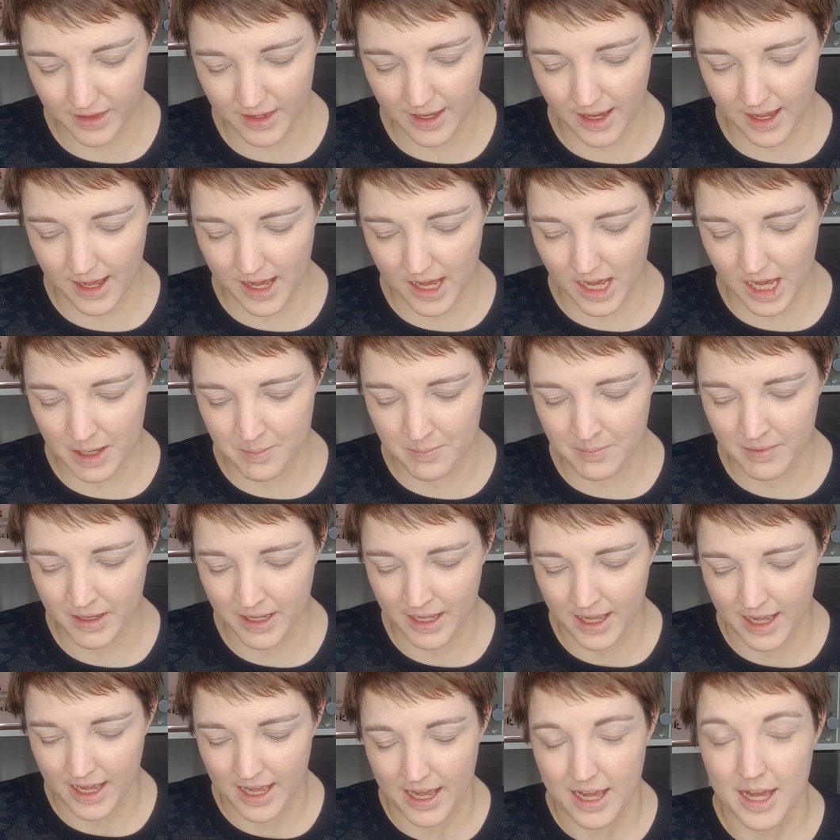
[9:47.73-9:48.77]
But
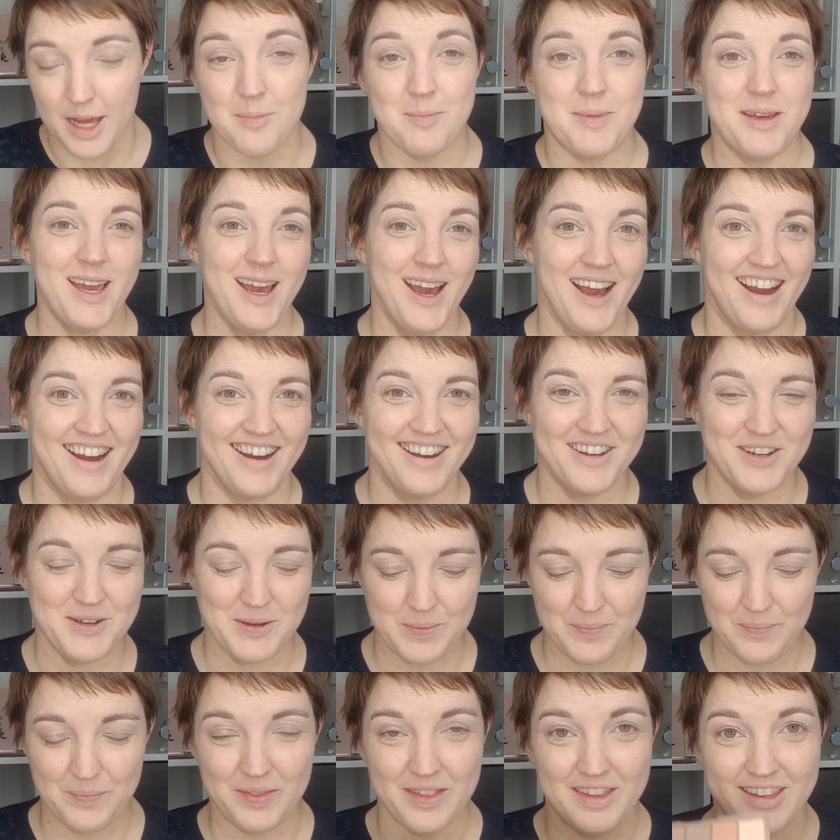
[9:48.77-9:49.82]
yeah,
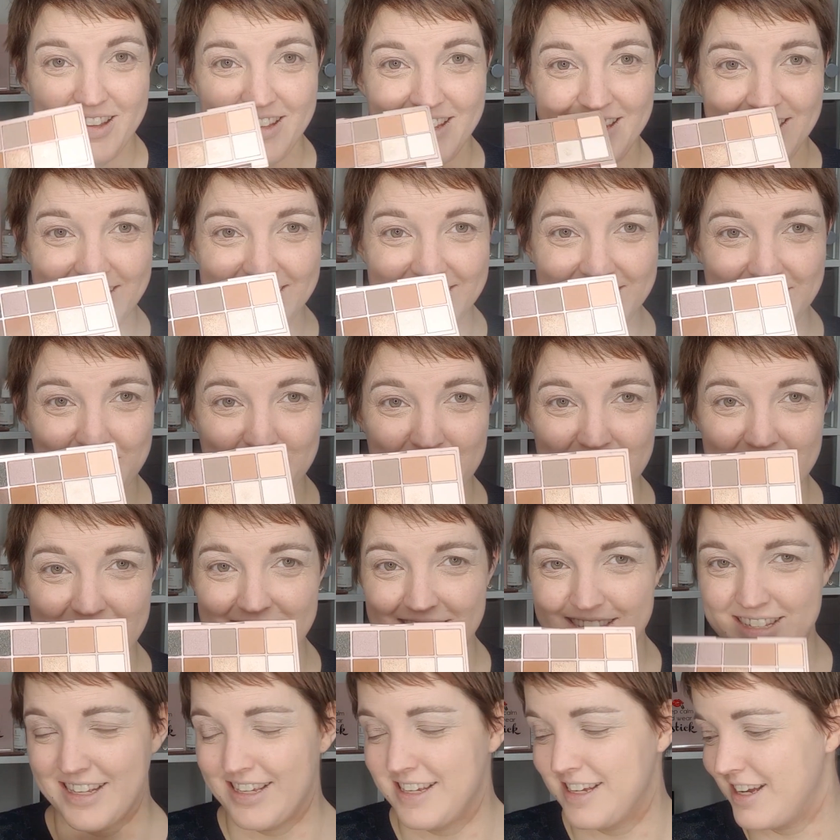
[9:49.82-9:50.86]
let's give
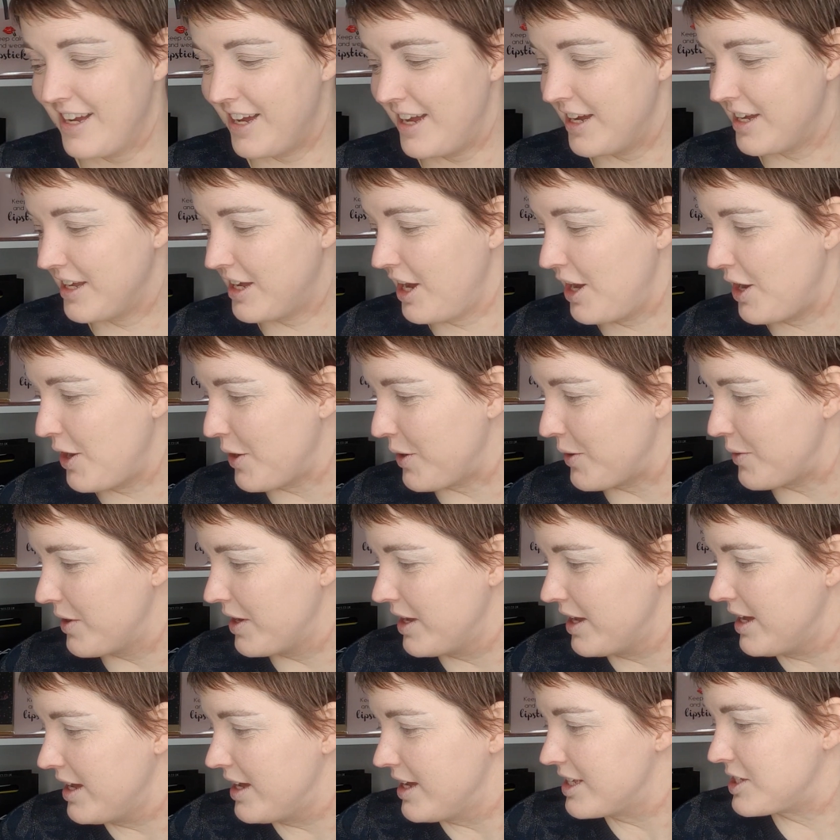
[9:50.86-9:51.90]
this a go.
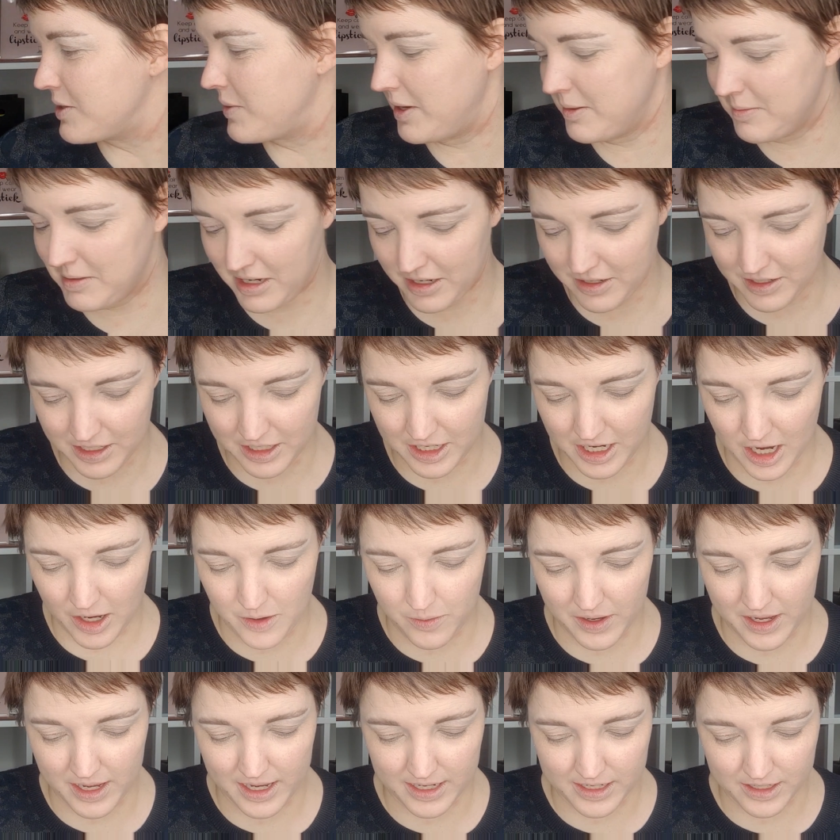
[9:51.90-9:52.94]
So I'm going to go
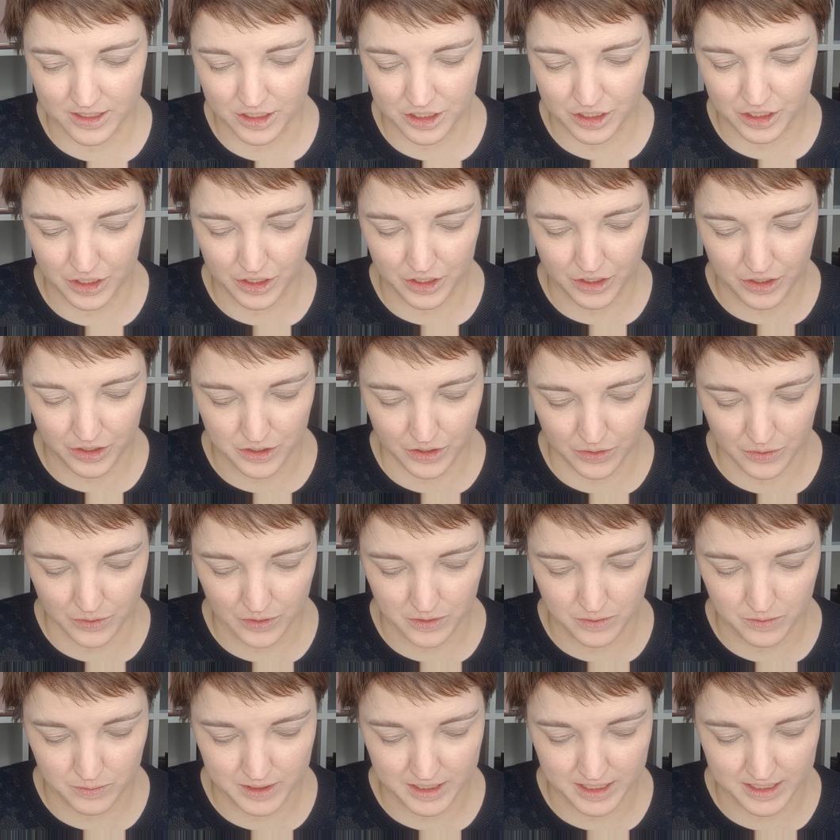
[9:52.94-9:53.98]
into,
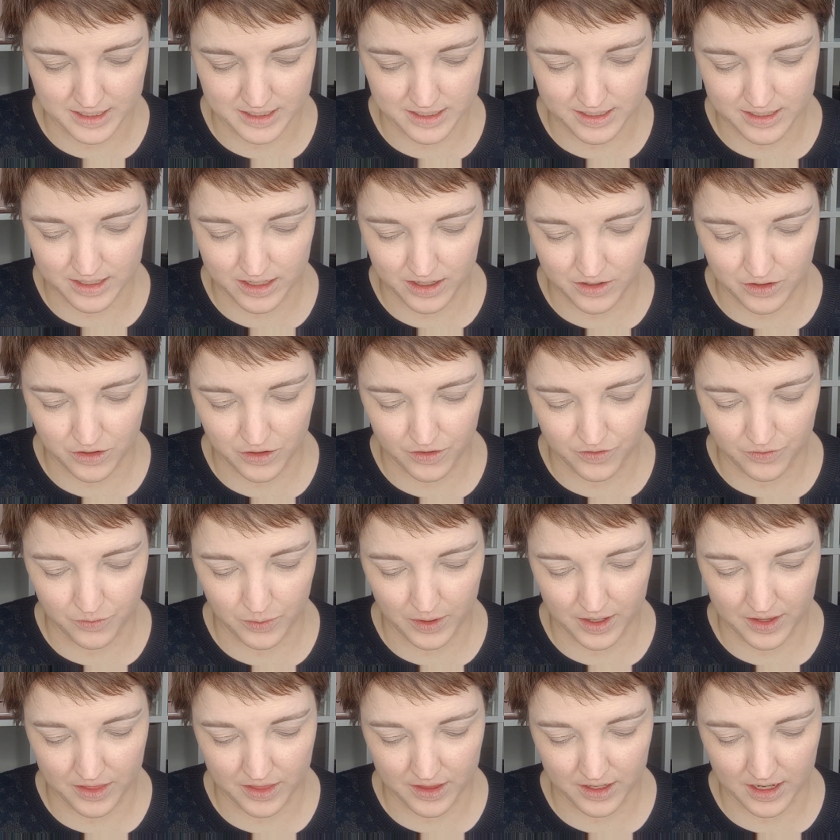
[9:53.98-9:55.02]
we're going to start off
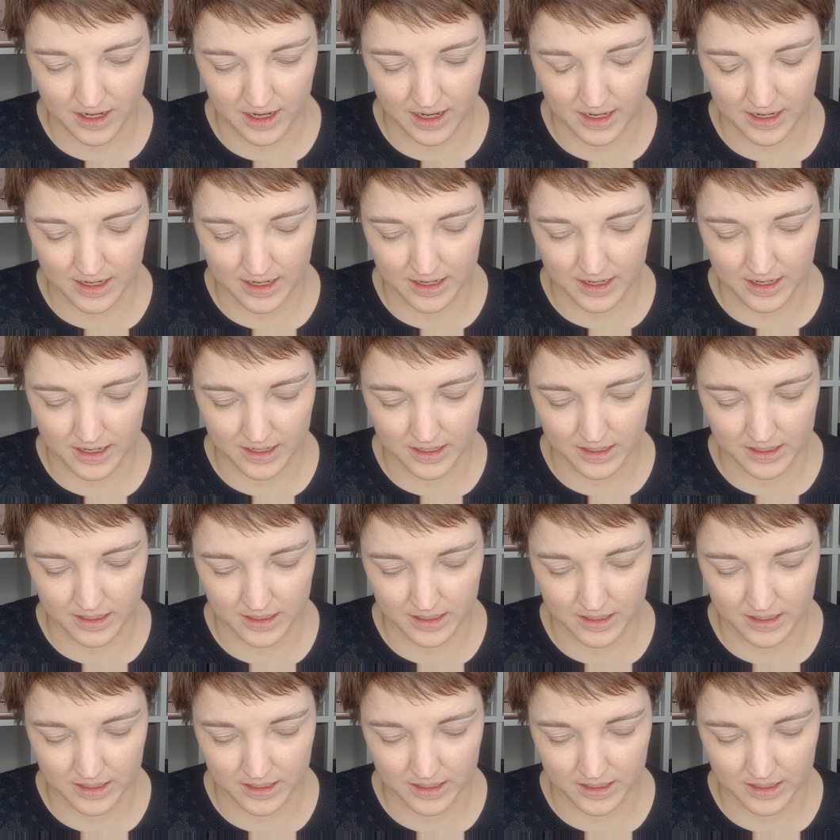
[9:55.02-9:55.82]
with the colour,